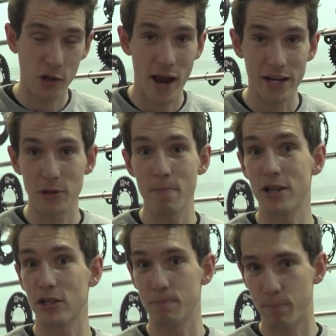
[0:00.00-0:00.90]
crank, so it
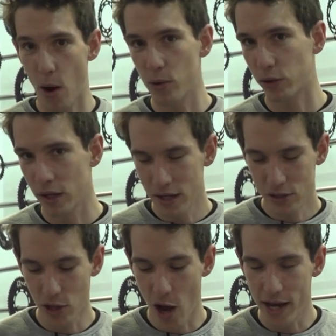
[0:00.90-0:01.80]
measures both
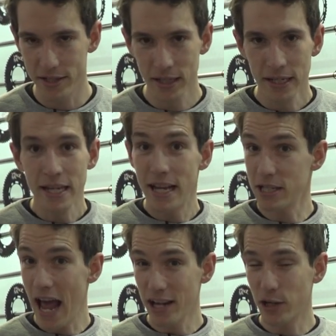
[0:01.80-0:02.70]
sides.
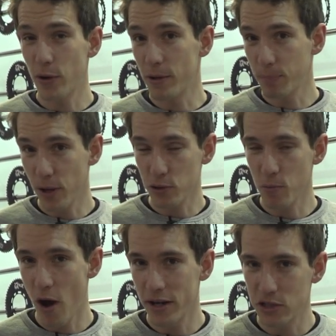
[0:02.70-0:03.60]
It's accurate plus or
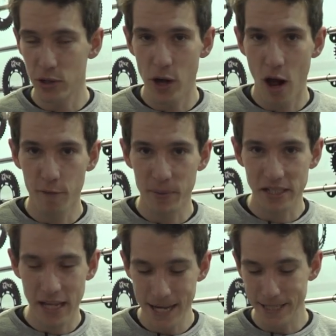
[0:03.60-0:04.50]

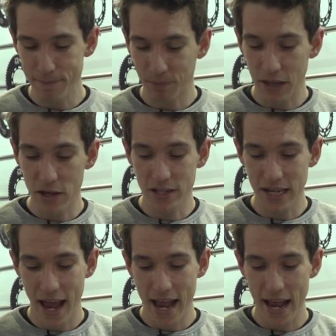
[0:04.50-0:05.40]
2.5%. There's
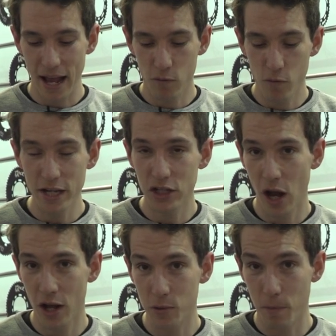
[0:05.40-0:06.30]
a
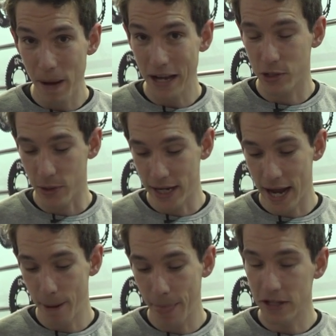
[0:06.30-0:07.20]
rechargeable battery
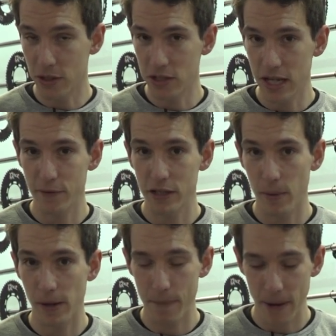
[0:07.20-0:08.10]
now, so instead of a
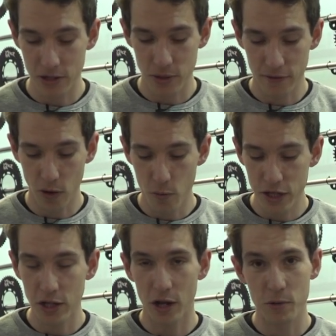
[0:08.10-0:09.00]
double A battery, they've got a
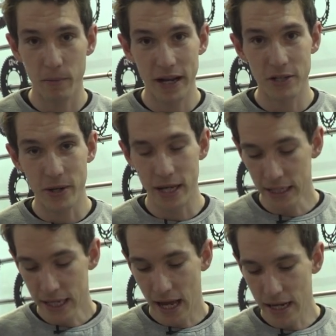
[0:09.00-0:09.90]
rechargeable battery,
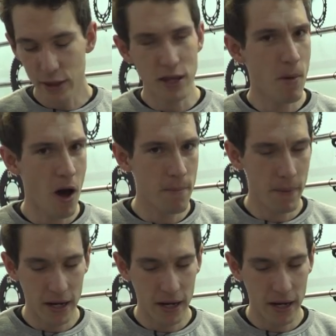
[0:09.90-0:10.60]
a lithium ion